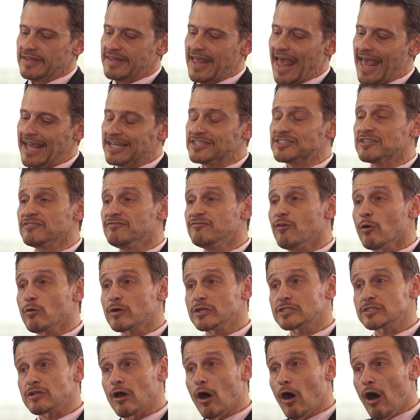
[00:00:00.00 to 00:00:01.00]
takes the
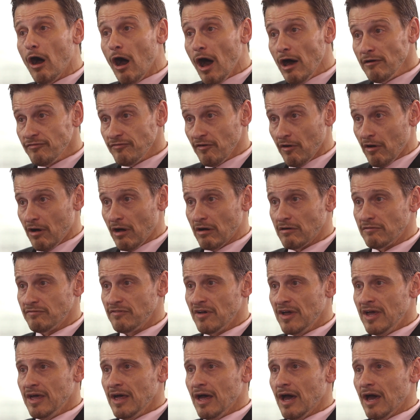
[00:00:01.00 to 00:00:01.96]
focus off of